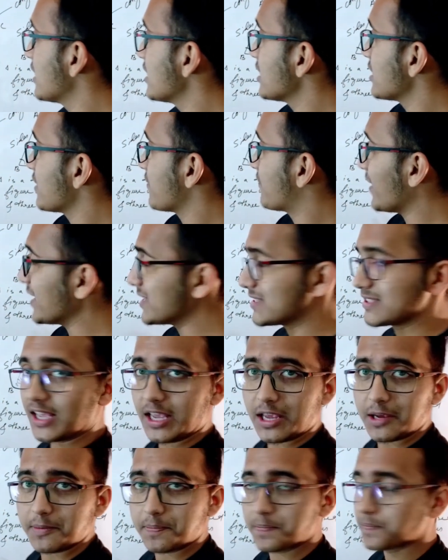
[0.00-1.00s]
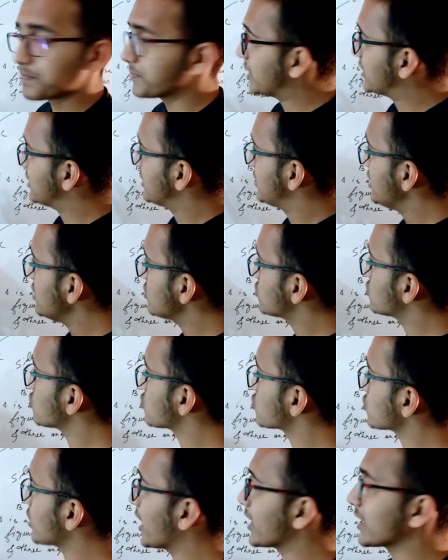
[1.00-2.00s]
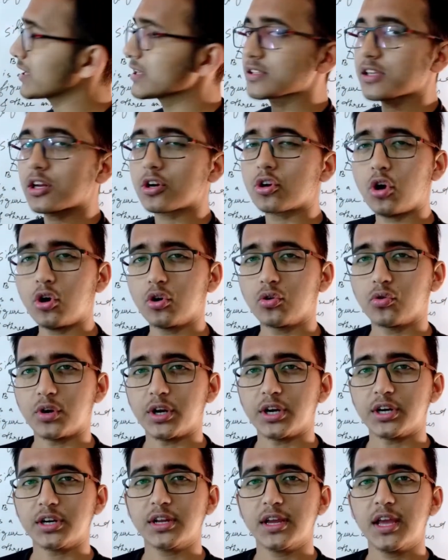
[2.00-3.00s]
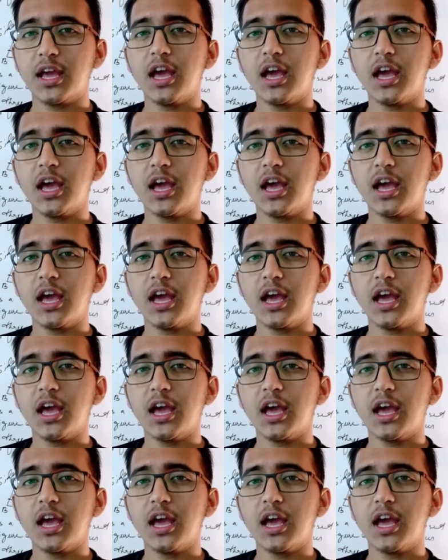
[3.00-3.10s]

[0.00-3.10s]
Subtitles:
if I say that these two triangles are congruent,